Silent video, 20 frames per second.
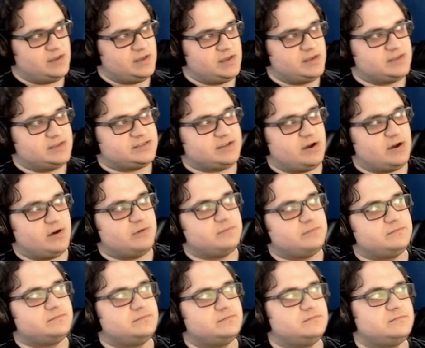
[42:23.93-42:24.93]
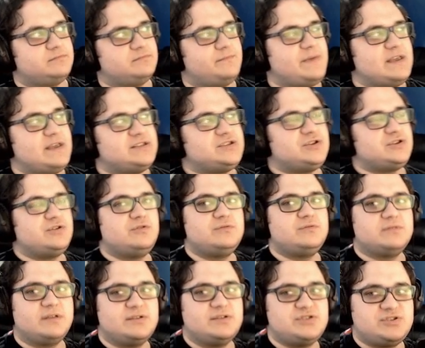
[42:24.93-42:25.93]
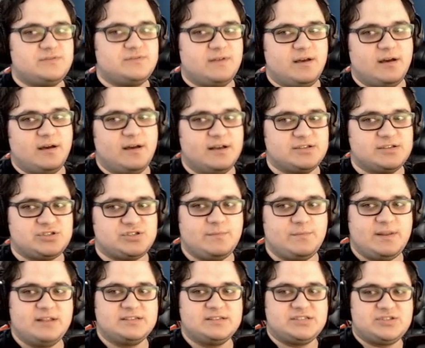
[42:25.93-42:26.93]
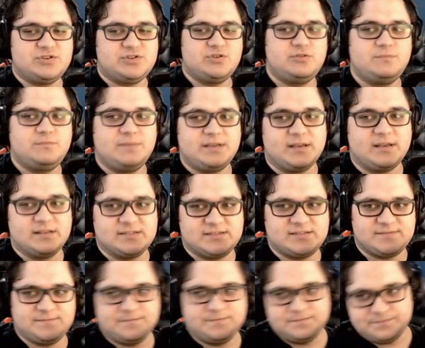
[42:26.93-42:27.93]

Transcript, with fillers: So P two, uh, assume it is soon, because